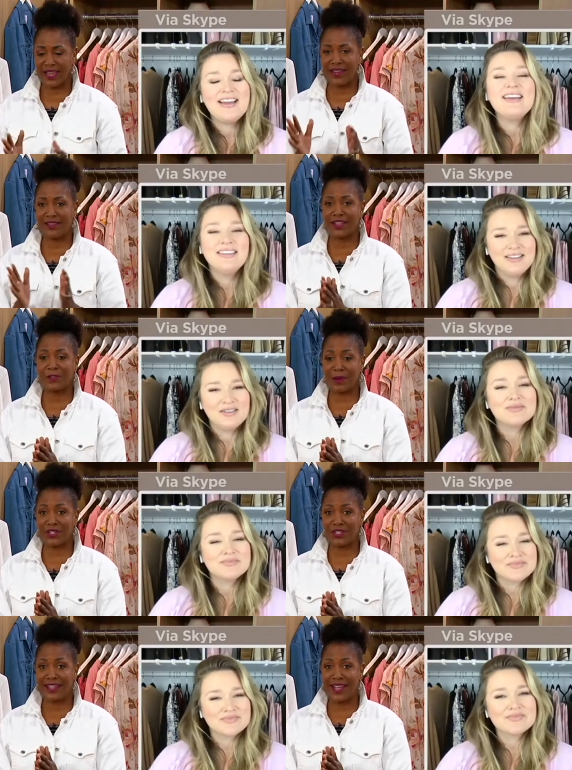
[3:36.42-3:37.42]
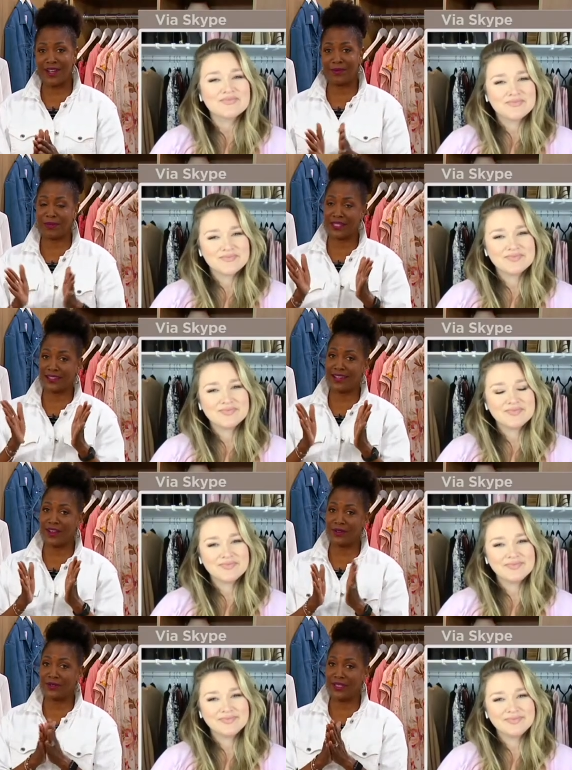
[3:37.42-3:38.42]
Speaker 1: And especially now because
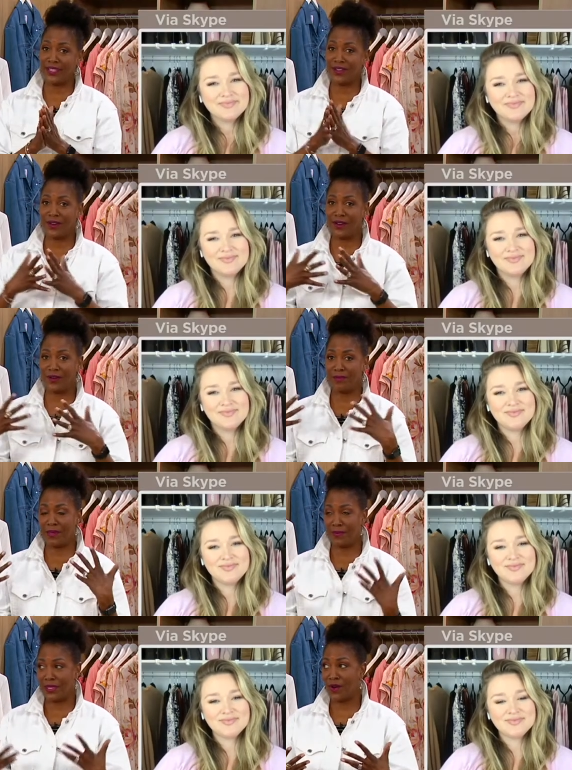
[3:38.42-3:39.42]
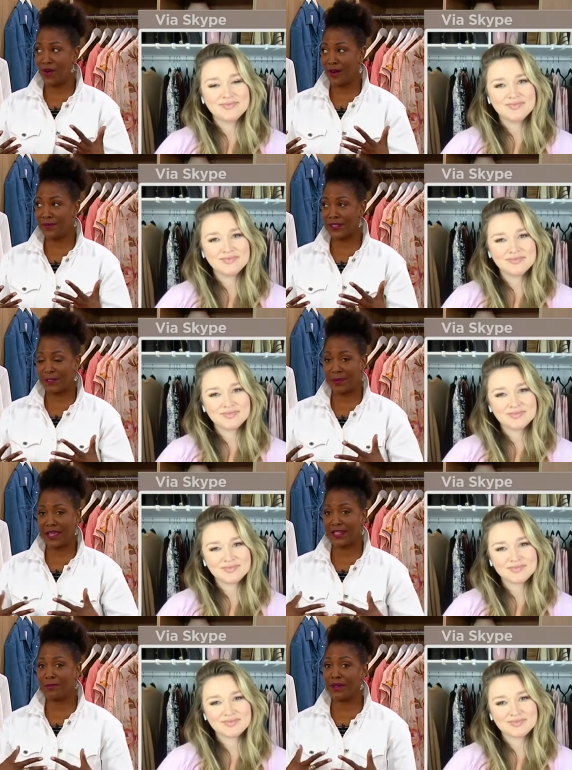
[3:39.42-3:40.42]
not only are maybe the arms
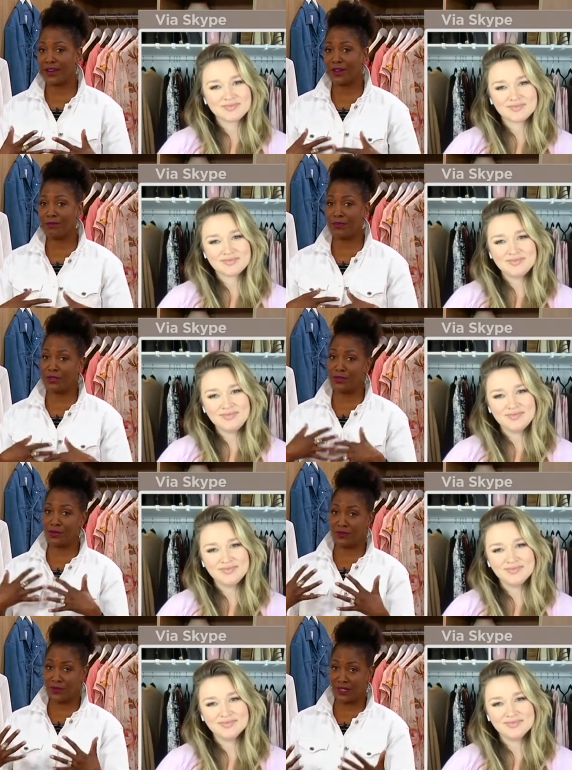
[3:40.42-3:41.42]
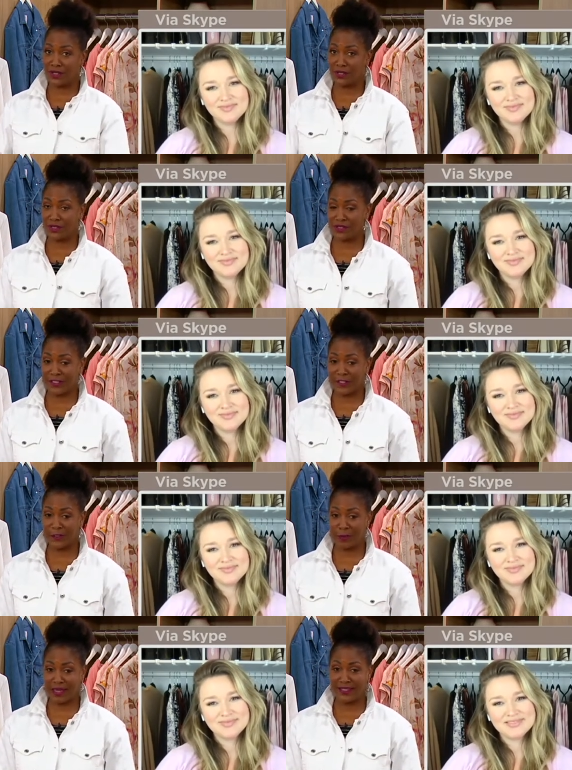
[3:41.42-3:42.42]
expanding, but our beautiful hunter is
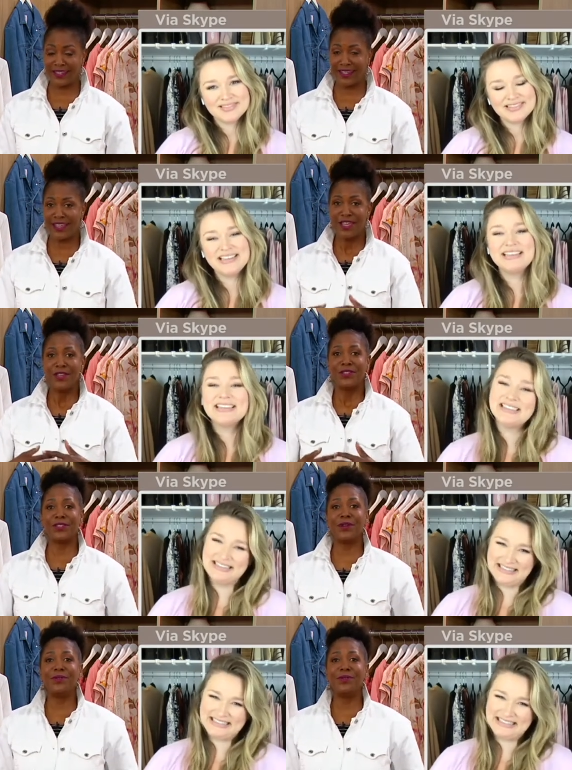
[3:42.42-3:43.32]
expecting. So